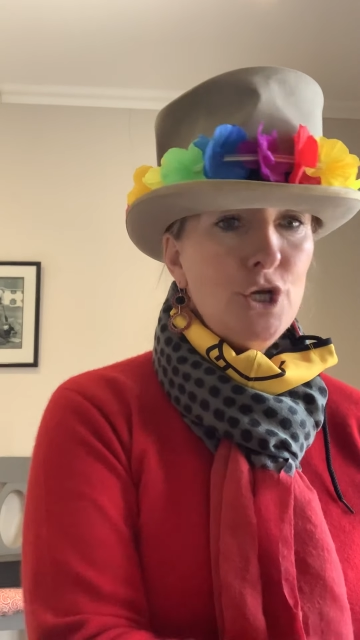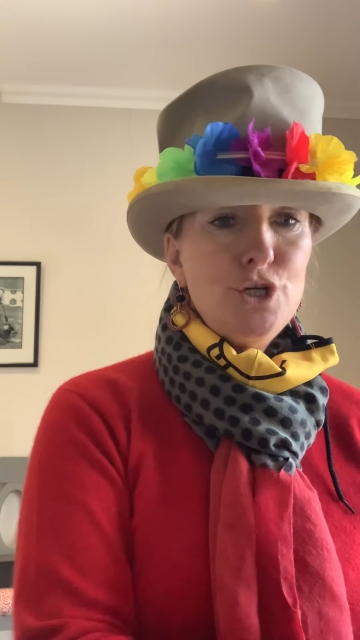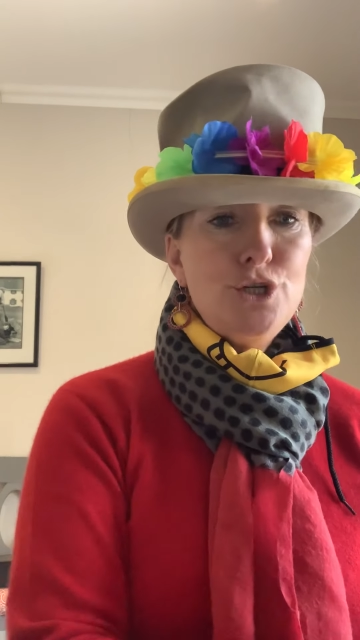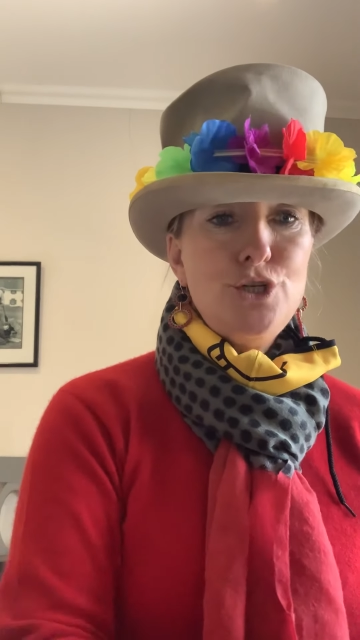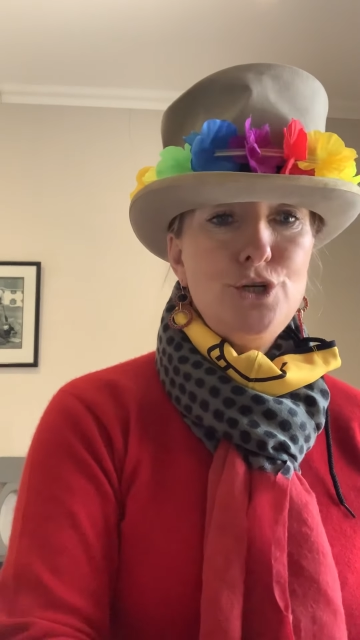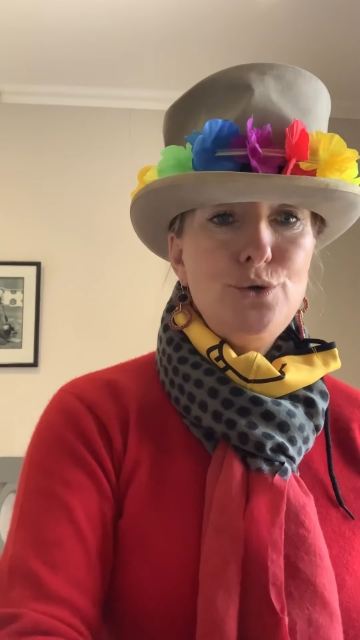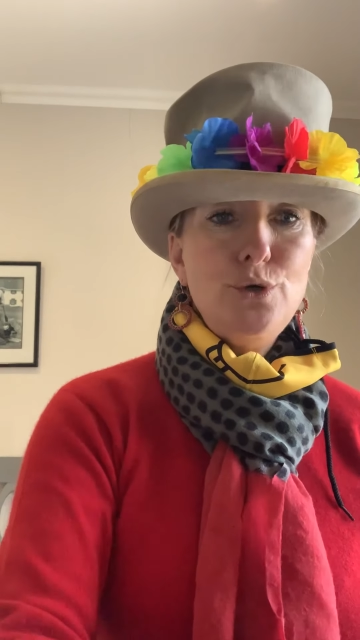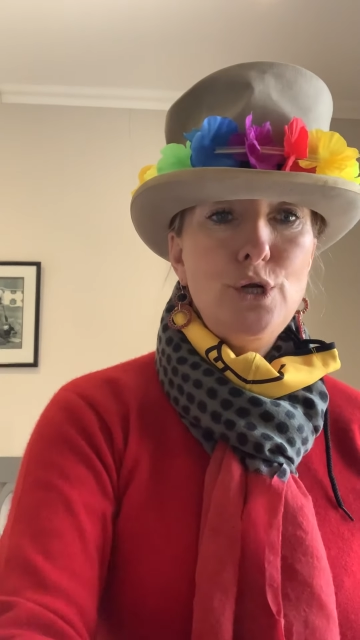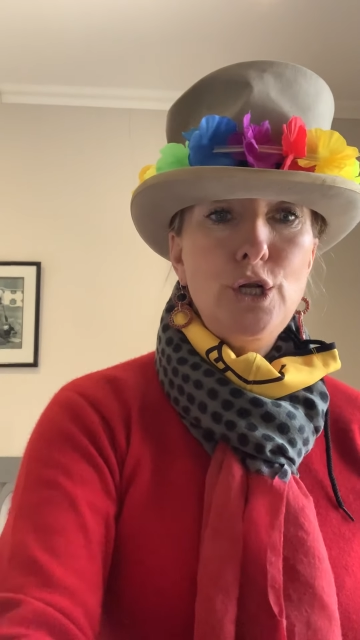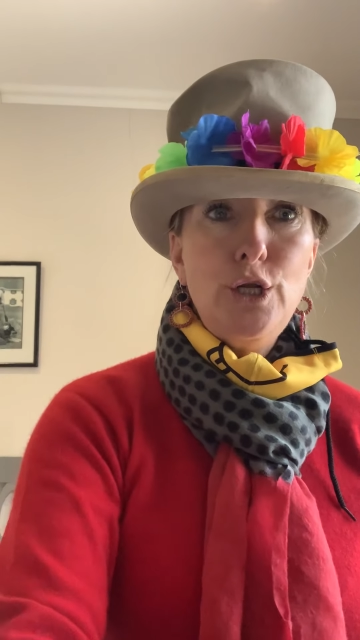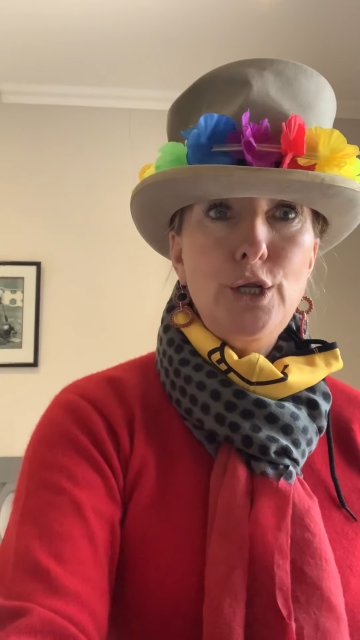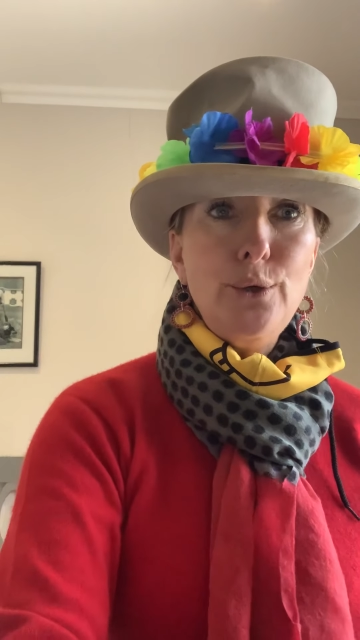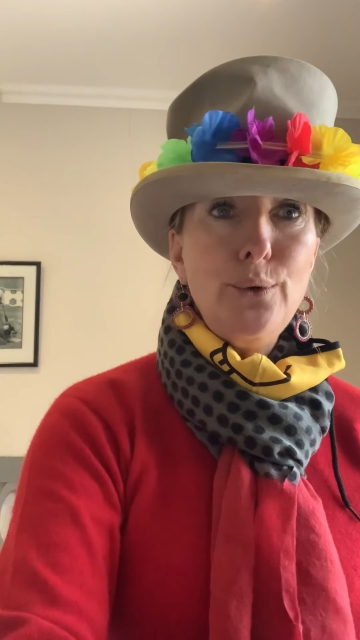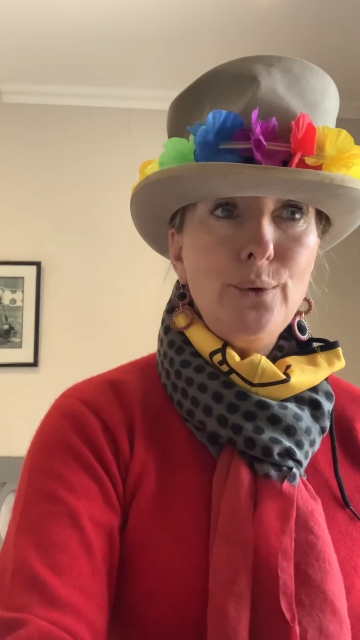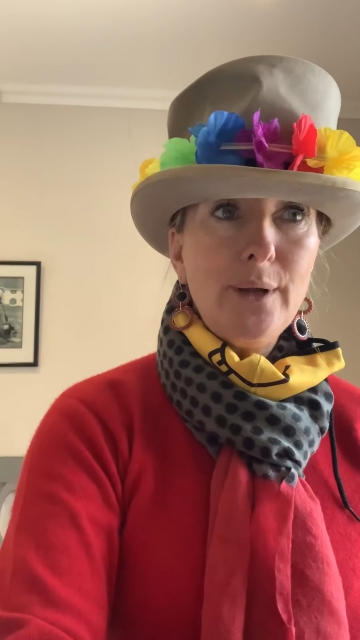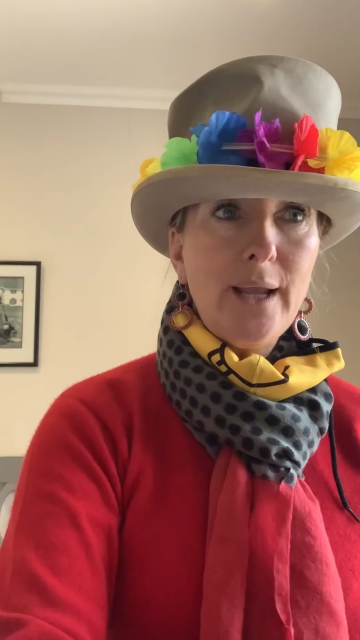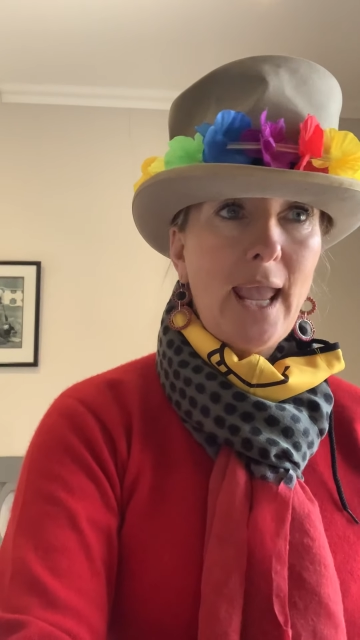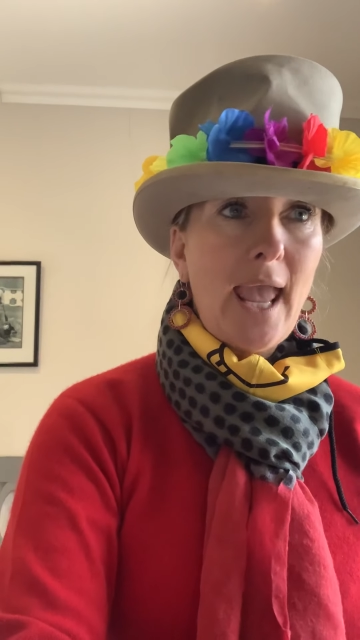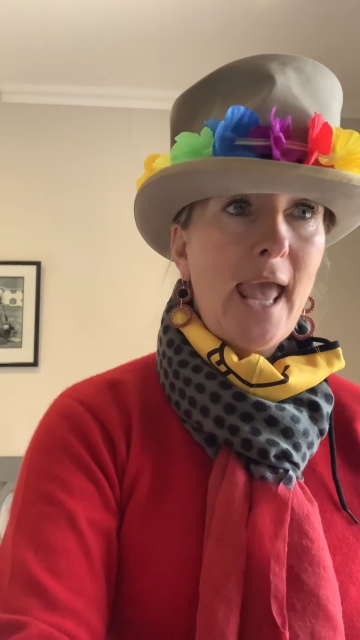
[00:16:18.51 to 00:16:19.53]

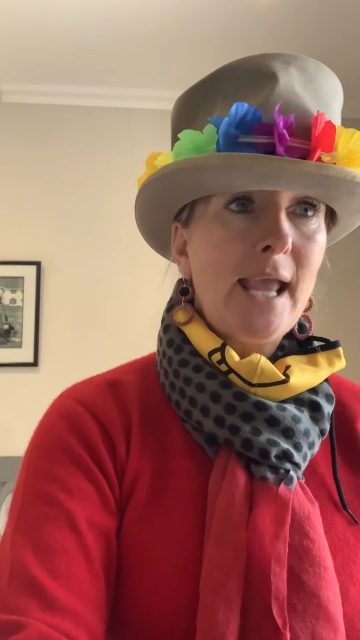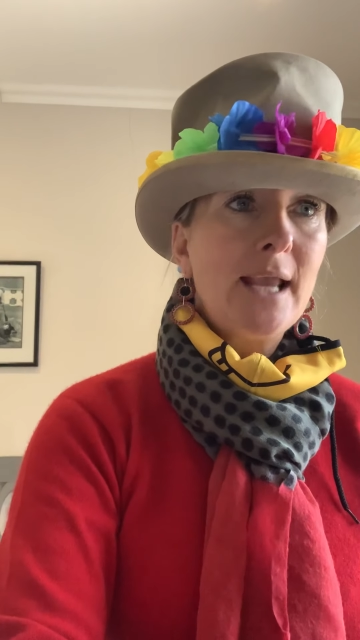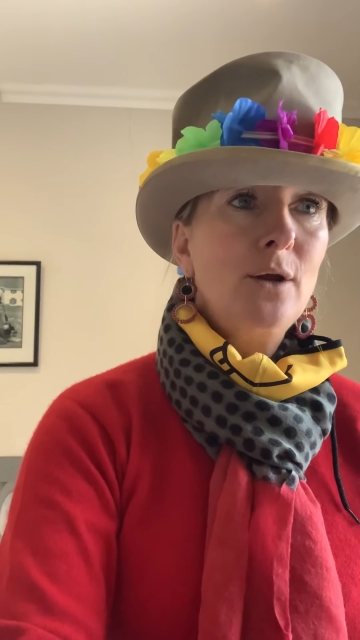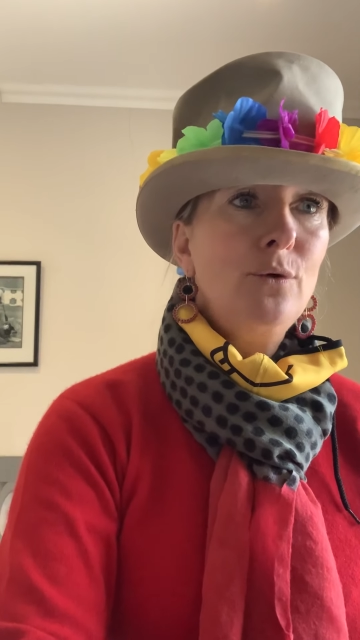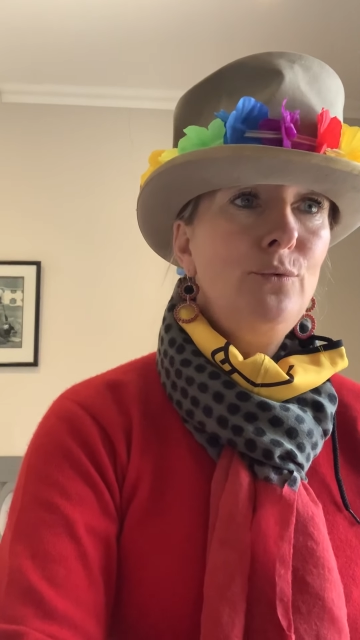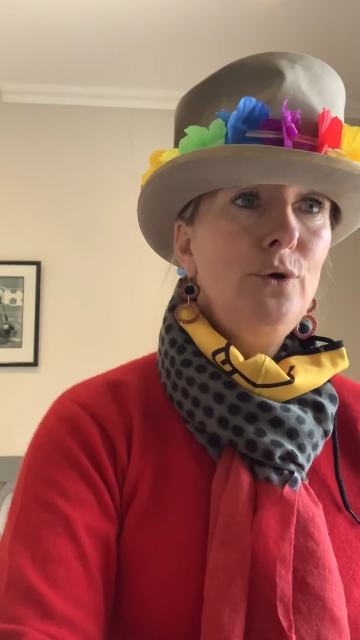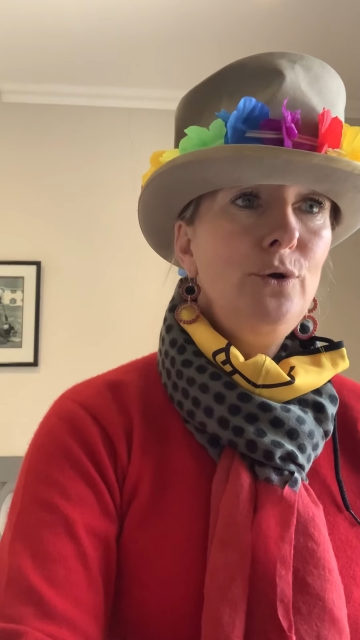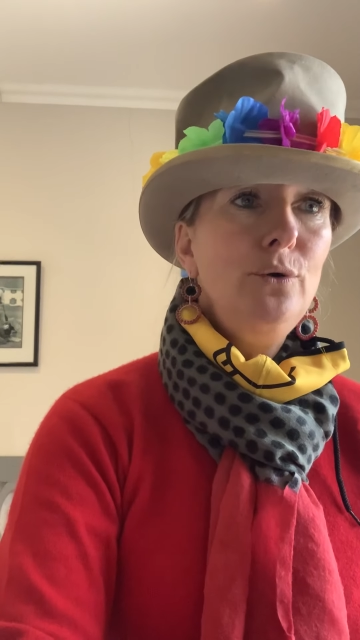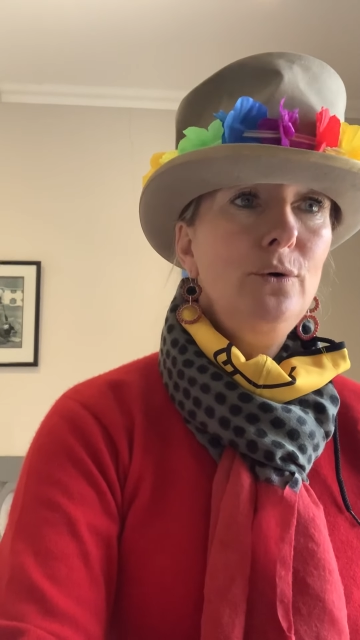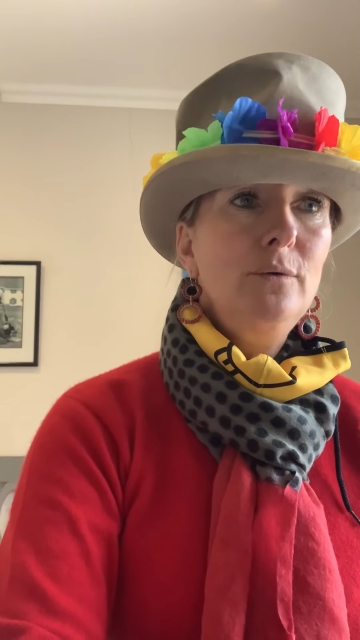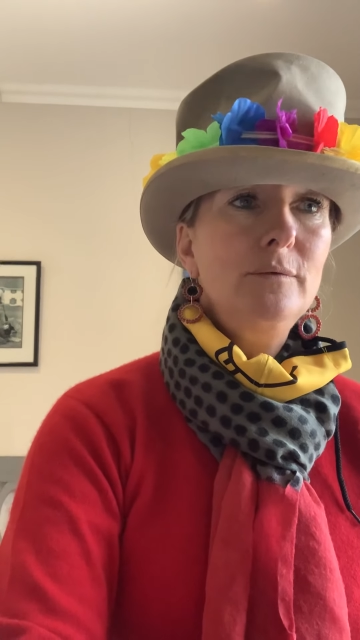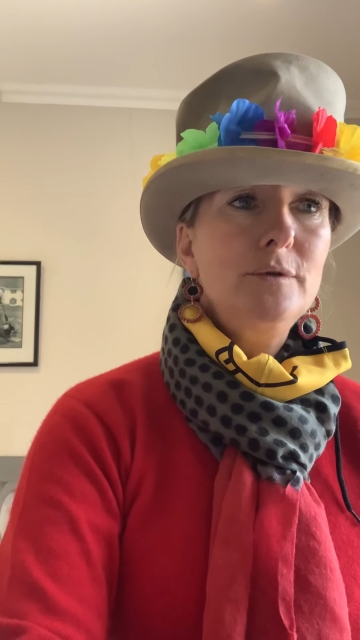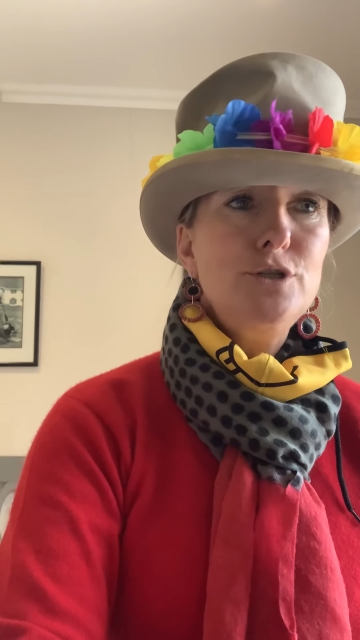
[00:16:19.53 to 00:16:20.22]
Toodaloo, kangaroo.